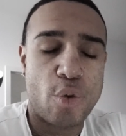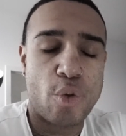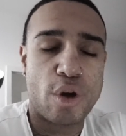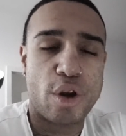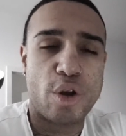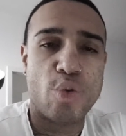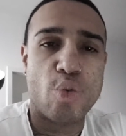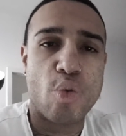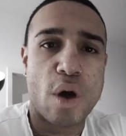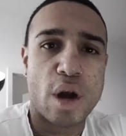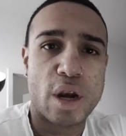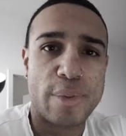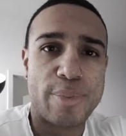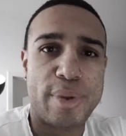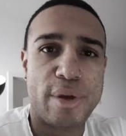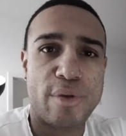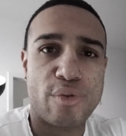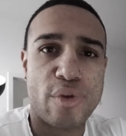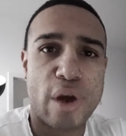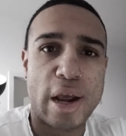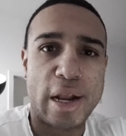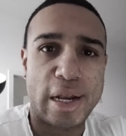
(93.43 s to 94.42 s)
where you want to
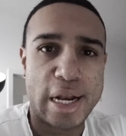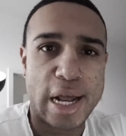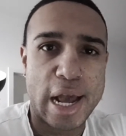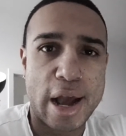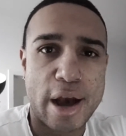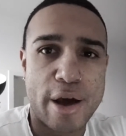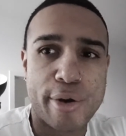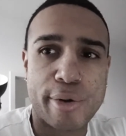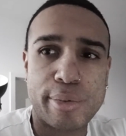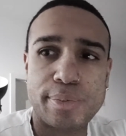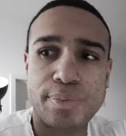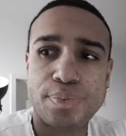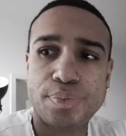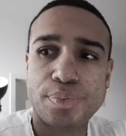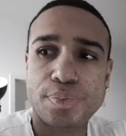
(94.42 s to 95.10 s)
be right now,